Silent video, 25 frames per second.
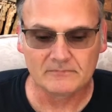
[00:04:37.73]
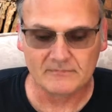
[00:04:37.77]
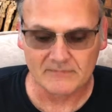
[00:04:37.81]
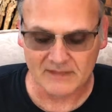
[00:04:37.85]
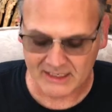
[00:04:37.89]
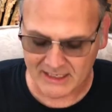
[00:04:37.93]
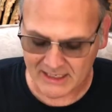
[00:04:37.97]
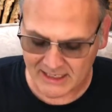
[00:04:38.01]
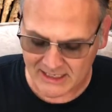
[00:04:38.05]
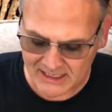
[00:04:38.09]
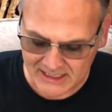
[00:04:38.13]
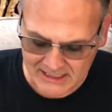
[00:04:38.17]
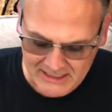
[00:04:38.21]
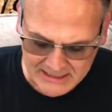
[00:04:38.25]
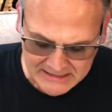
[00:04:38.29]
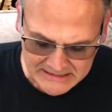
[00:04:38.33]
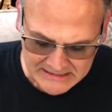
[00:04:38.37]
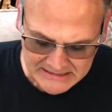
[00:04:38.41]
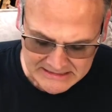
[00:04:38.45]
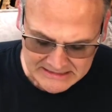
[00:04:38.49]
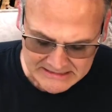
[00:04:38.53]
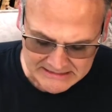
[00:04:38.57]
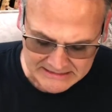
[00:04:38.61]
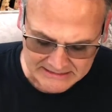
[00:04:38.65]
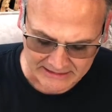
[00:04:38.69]
And
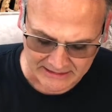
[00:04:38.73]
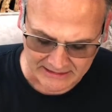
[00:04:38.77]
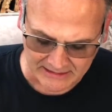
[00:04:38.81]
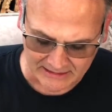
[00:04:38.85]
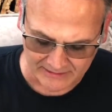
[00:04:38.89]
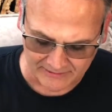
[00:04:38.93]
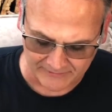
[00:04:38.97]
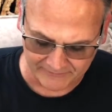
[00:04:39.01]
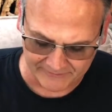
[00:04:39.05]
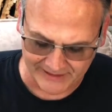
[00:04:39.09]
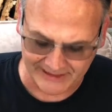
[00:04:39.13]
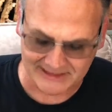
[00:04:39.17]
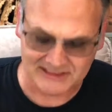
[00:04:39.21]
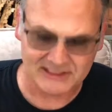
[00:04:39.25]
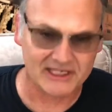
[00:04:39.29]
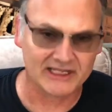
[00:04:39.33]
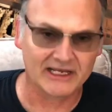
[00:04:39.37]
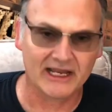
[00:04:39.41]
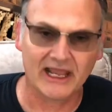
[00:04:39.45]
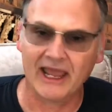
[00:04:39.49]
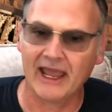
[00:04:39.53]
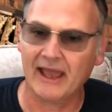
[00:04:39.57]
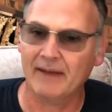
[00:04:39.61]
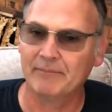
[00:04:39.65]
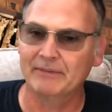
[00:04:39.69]
that's going
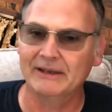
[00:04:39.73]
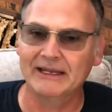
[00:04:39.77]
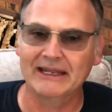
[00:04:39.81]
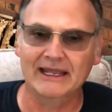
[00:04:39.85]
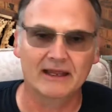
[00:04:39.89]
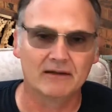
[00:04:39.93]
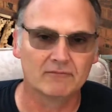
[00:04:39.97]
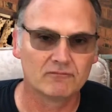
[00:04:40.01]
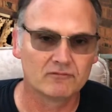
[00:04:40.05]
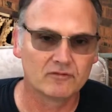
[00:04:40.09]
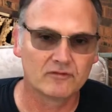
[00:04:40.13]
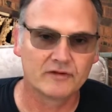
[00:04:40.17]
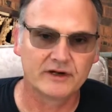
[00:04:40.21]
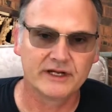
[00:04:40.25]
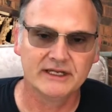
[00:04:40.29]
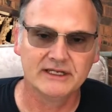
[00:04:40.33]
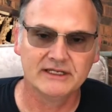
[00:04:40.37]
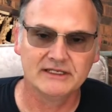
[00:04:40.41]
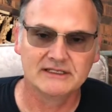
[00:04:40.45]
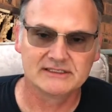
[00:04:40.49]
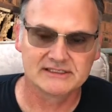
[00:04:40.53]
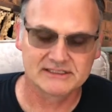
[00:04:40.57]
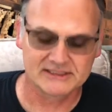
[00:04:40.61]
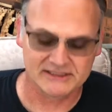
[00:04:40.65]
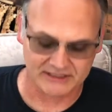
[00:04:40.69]
to happen every
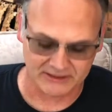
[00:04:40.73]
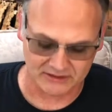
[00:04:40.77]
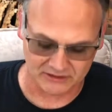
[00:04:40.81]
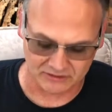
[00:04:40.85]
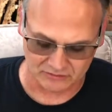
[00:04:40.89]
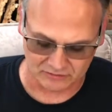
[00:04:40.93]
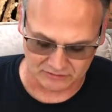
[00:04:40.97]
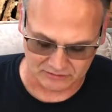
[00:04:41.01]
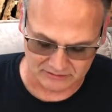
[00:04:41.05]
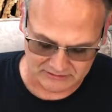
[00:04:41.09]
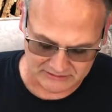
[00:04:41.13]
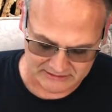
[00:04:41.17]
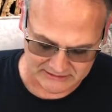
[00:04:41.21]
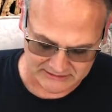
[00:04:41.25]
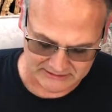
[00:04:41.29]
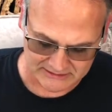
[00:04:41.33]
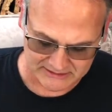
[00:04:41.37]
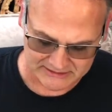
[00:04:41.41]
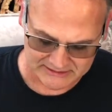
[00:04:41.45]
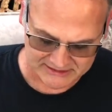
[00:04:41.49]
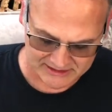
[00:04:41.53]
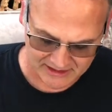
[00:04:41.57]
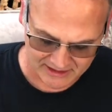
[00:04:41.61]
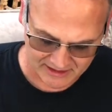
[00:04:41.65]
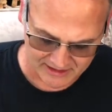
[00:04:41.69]
single
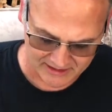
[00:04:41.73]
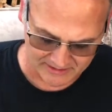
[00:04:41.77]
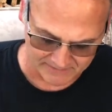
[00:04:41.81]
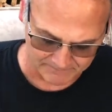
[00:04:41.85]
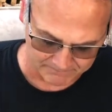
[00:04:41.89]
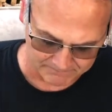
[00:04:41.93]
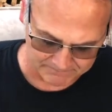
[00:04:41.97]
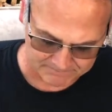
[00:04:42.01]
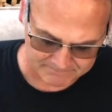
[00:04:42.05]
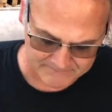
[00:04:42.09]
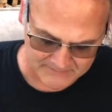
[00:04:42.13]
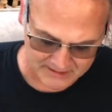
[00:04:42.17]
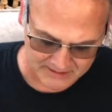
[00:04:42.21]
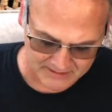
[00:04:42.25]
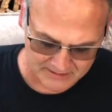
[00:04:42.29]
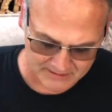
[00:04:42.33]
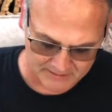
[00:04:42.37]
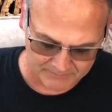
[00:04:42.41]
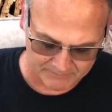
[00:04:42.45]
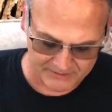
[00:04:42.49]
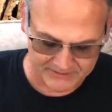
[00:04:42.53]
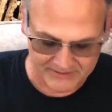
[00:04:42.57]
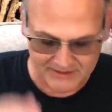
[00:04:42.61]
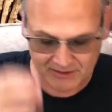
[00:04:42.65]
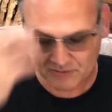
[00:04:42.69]
time.
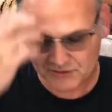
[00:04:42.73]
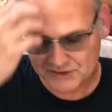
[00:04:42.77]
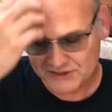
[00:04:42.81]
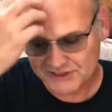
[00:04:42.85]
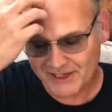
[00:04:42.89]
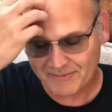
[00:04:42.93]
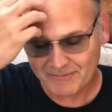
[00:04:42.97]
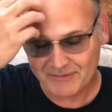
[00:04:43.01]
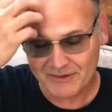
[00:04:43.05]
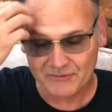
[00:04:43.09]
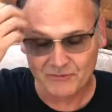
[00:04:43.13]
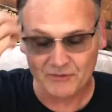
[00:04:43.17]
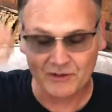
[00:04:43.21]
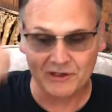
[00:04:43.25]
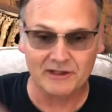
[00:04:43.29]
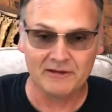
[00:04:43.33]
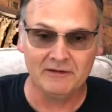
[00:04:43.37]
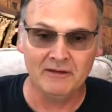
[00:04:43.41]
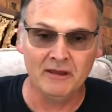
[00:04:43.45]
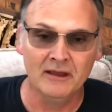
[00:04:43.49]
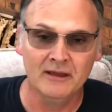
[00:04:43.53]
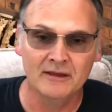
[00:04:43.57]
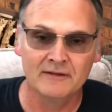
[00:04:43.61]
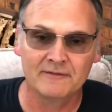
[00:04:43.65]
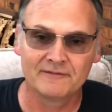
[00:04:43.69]
But there was something really
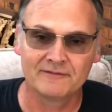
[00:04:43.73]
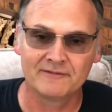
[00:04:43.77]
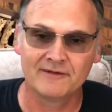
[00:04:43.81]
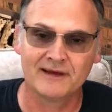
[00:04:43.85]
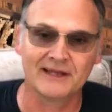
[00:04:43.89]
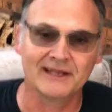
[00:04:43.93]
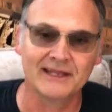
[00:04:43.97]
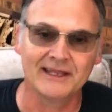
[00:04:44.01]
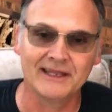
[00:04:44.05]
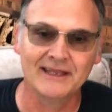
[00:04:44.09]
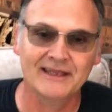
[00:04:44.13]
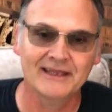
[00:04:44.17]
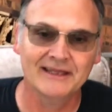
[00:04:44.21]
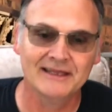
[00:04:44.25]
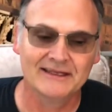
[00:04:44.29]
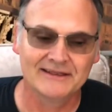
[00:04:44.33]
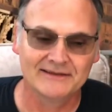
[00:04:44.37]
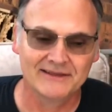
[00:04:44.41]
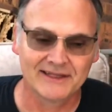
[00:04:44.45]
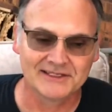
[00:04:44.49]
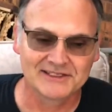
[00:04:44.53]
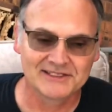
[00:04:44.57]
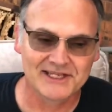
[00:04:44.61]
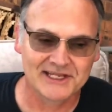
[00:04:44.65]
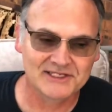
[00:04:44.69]
funny
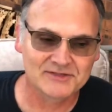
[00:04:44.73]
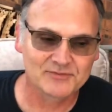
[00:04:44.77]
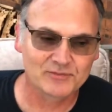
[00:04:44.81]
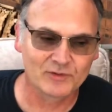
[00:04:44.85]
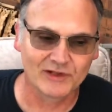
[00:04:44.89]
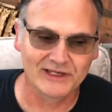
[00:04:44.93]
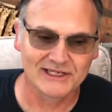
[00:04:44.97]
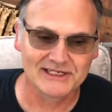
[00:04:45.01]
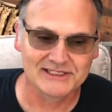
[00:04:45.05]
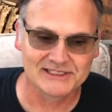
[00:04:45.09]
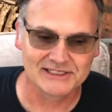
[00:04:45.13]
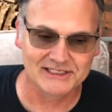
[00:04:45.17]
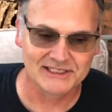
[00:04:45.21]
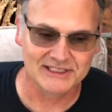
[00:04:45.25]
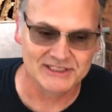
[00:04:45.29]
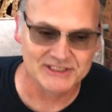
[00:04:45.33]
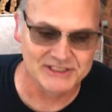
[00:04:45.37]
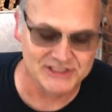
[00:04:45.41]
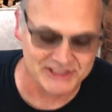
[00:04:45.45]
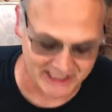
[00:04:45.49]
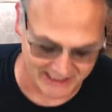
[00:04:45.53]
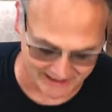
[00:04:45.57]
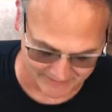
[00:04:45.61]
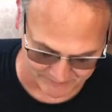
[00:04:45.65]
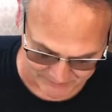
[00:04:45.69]
that takes place in
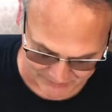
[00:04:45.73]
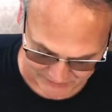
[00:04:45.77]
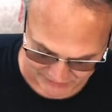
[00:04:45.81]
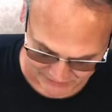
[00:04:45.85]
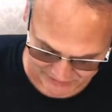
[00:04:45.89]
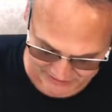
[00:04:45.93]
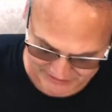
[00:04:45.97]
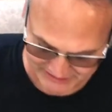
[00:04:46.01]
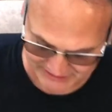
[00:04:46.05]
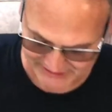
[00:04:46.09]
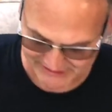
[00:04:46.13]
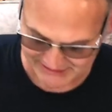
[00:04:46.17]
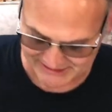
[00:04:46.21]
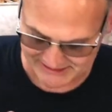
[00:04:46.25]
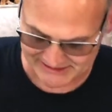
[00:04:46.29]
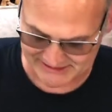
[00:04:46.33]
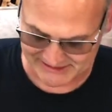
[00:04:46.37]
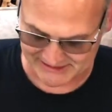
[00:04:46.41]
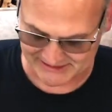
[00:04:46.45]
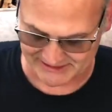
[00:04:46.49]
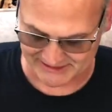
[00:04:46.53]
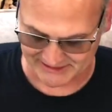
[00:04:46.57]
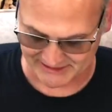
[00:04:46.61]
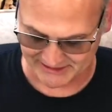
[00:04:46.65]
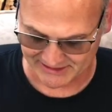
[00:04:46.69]
chapter
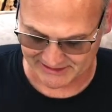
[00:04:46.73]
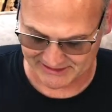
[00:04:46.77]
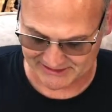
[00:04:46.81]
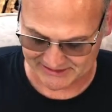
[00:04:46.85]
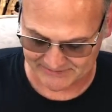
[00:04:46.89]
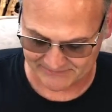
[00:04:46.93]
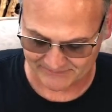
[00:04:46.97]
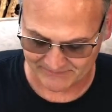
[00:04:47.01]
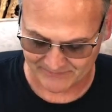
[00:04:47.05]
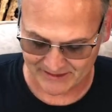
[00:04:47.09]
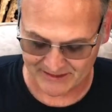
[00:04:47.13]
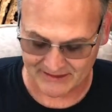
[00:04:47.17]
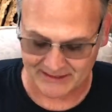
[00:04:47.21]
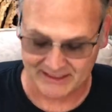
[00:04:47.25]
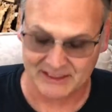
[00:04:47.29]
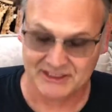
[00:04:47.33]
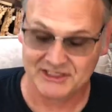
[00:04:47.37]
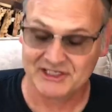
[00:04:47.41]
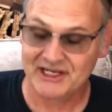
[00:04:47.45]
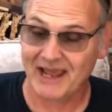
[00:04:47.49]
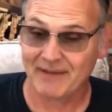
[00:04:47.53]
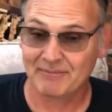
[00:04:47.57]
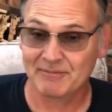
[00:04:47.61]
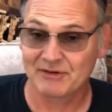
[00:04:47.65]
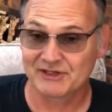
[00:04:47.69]
6. In
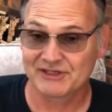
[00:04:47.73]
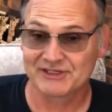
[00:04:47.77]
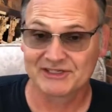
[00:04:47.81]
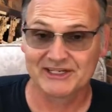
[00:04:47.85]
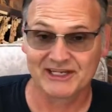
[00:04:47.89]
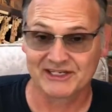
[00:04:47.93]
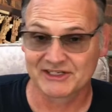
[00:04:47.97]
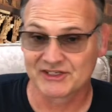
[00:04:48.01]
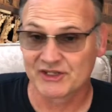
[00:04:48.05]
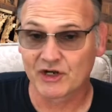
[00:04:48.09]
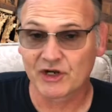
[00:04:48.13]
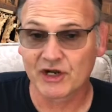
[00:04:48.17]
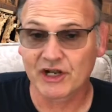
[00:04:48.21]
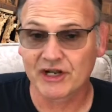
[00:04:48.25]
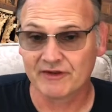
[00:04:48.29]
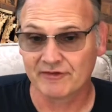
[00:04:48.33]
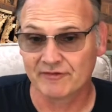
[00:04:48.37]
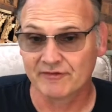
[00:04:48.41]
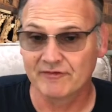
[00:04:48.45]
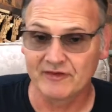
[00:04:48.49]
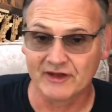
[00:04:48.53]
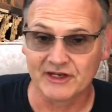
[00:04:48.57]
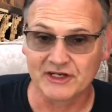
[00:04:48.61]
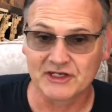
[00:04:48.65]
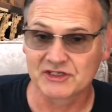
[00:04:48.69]
chapter 6, they're going to
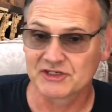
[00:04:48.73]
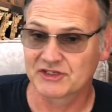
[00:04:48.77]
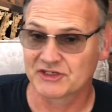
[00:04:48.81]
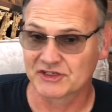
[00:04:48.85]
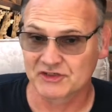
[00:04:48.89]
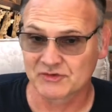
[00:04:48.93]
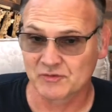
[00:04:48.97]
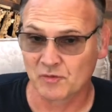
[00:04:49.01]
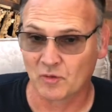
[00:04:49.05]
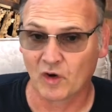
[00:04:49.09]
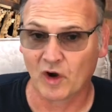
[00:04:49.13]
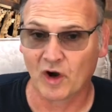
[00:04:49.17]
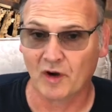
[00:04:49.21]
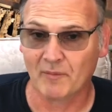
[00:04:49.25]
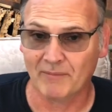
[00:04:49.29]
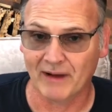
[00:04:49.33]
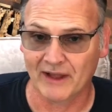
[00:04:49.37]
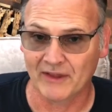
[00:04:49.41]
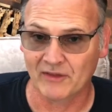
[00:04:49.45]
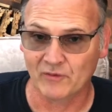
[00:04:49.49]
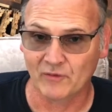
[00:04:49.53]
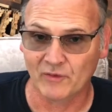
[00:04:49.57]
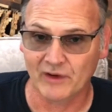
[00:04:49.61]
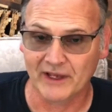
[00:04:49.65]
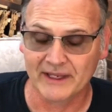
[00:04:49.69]
finish this wall, by
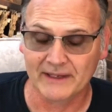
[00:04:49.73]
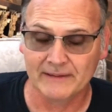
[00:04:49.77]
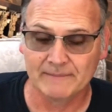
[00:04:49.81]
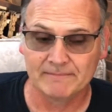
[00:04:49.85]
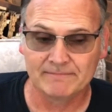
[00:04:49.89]
the way.